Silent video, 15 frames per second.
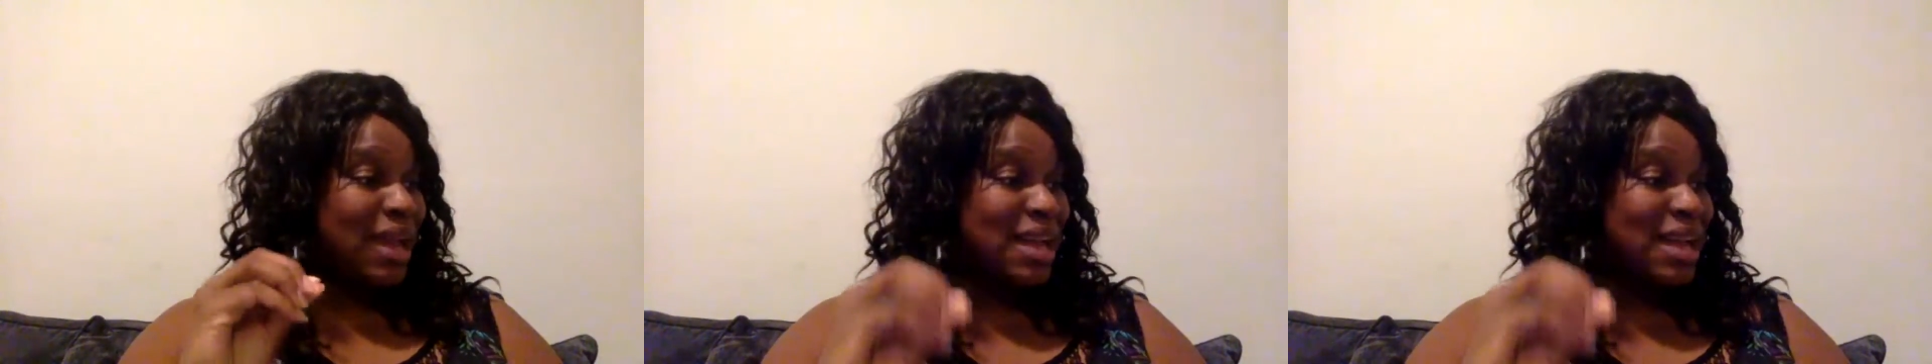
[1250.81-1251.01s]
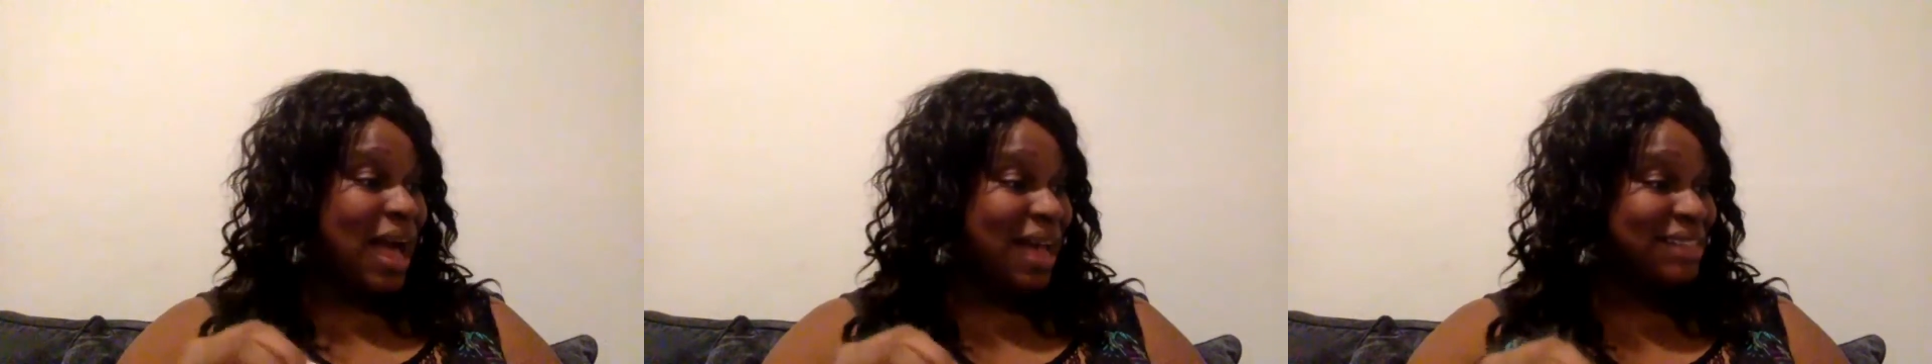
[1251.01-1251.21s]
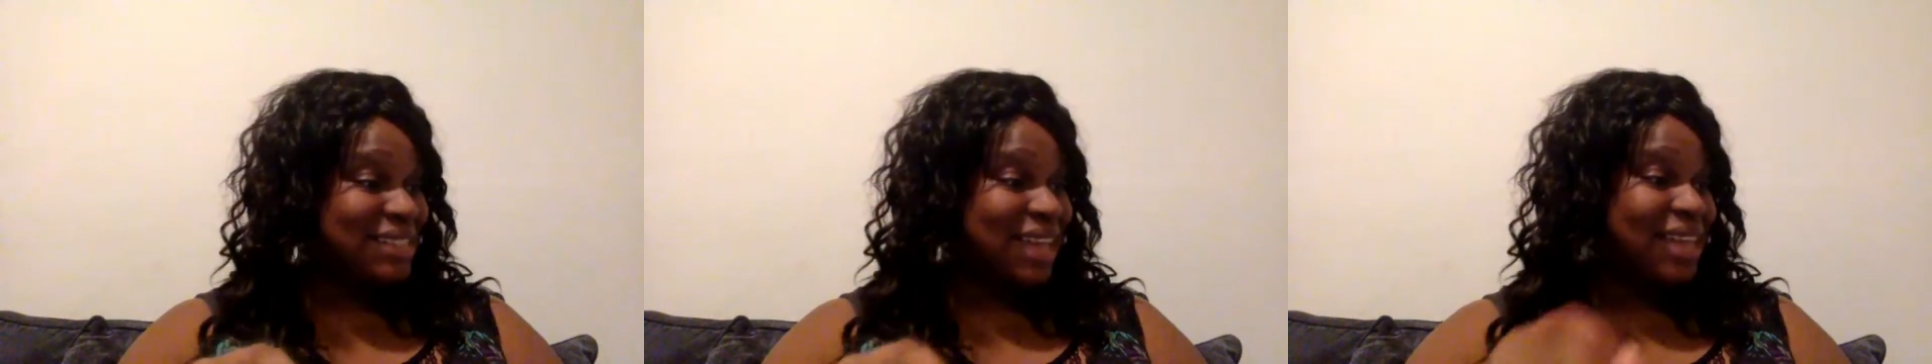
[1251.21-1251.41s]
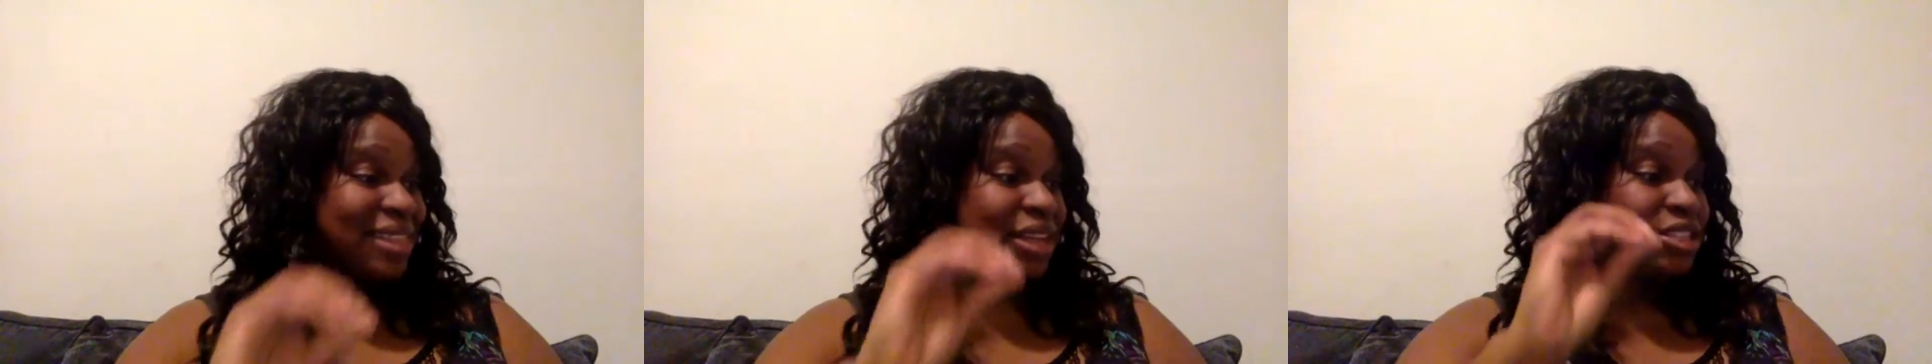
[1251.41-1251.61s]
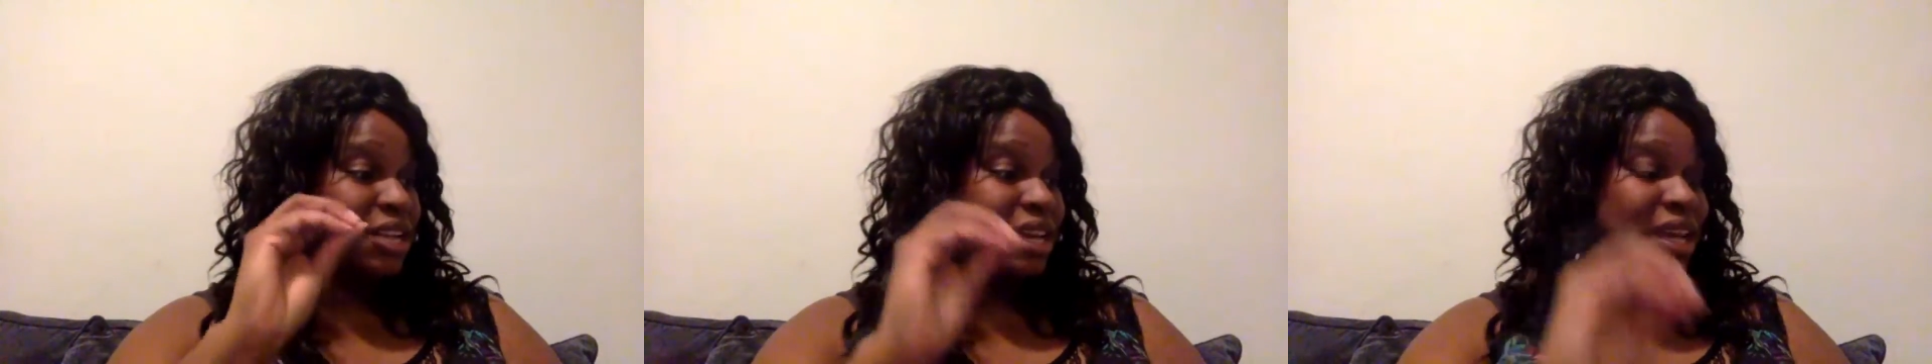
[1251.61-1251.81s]
content
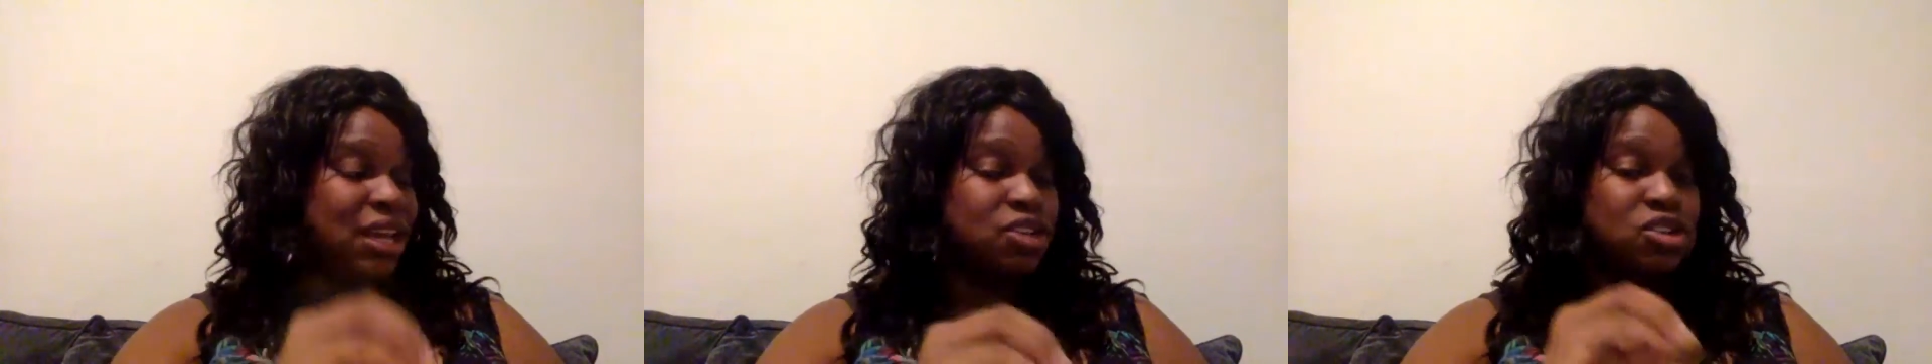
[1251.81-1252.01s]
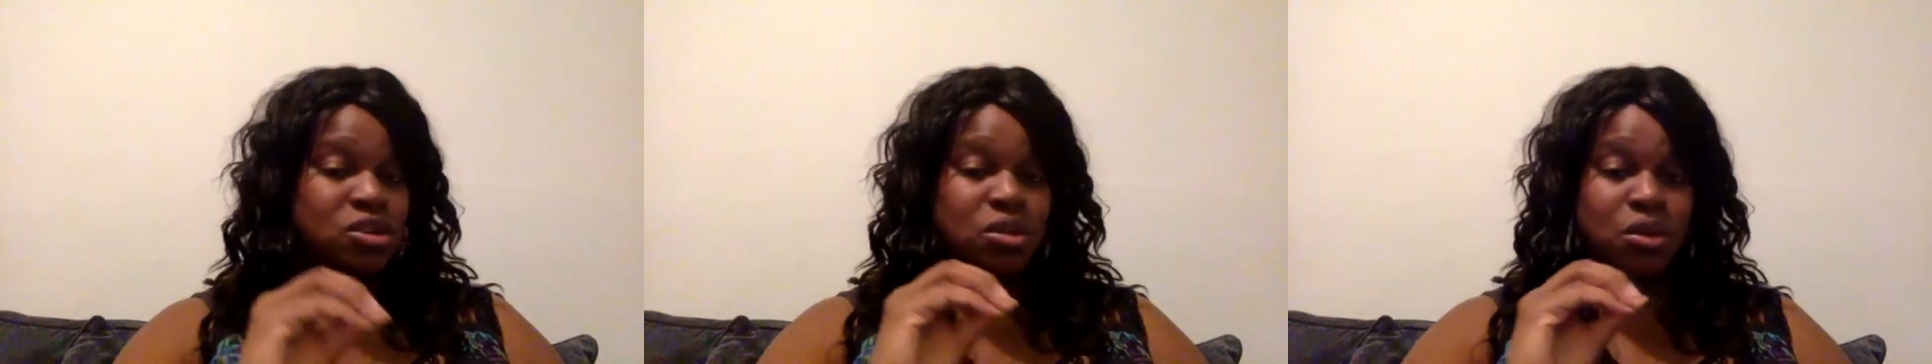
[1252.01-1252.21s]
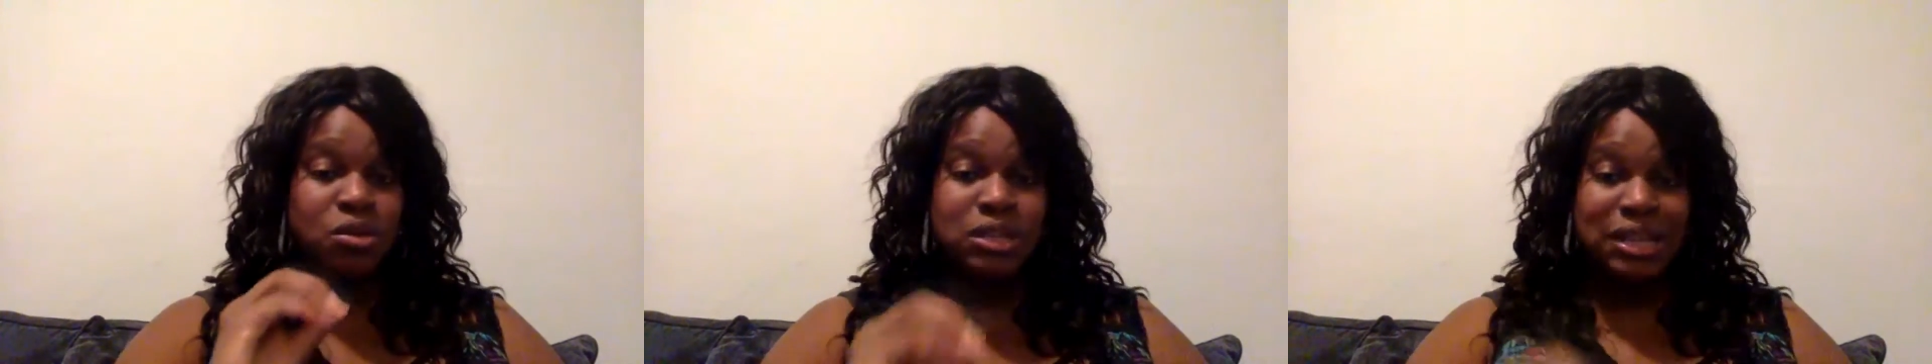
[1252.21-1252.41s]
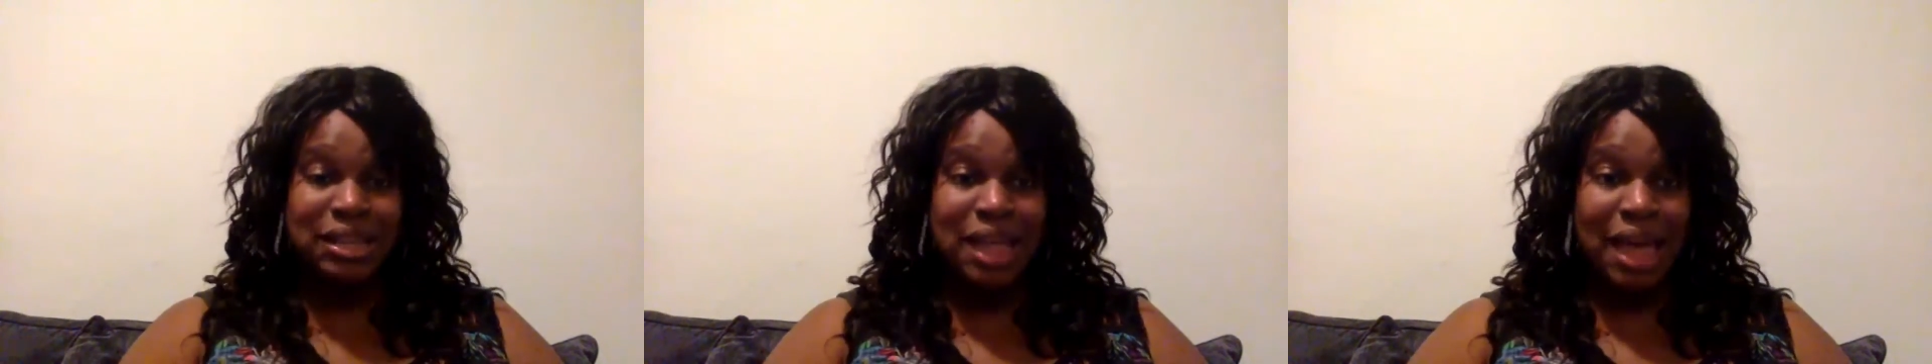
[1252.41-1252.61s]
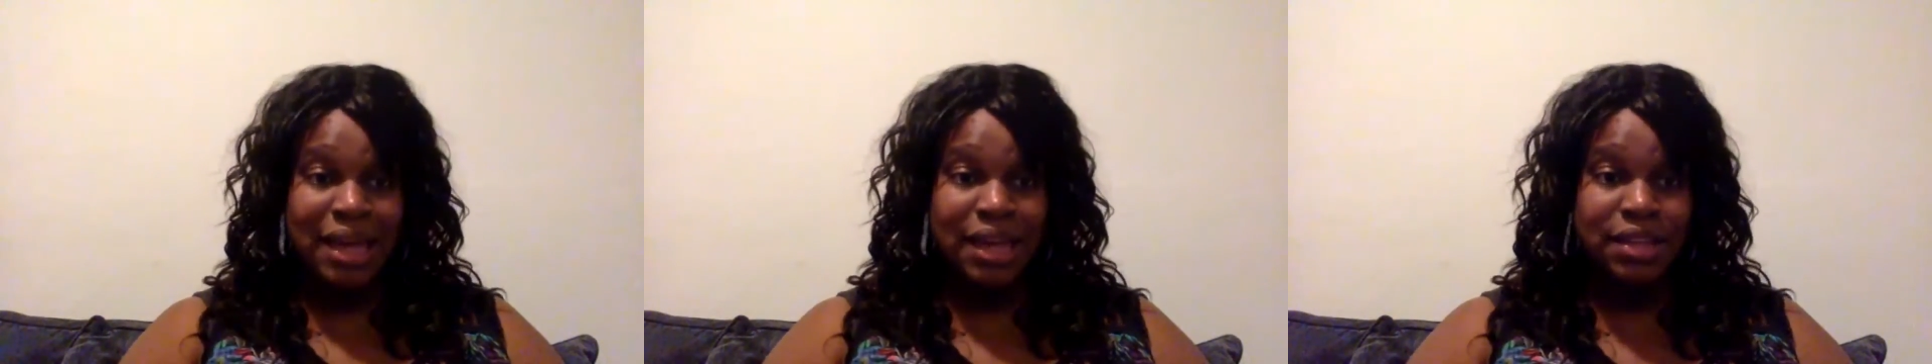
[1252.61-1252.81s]
that's going to get you those
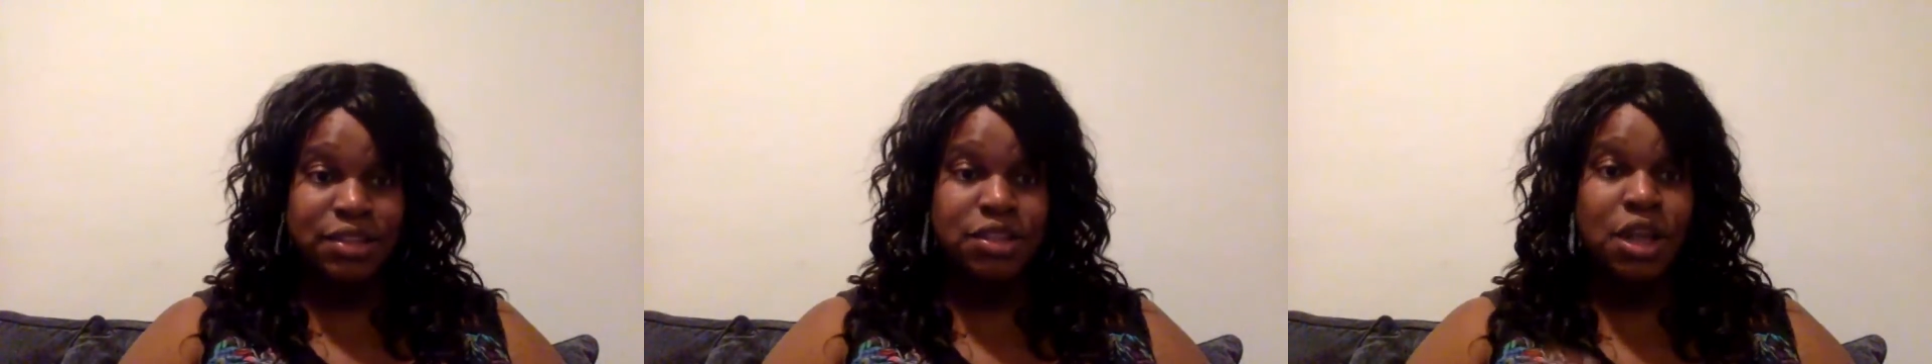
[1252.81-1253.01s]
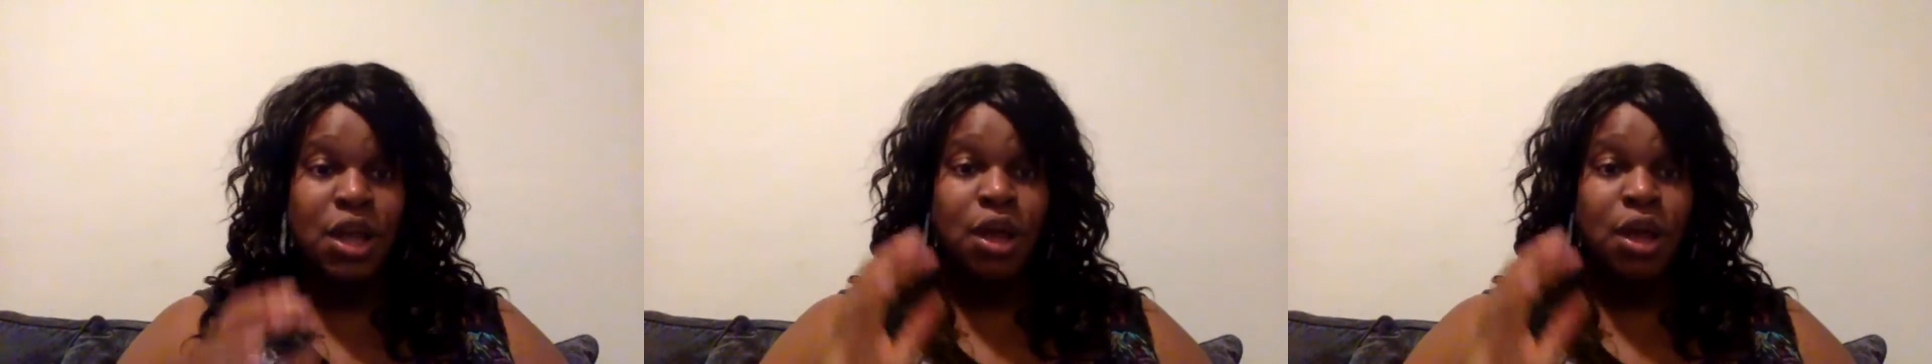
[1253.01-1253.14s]
clients.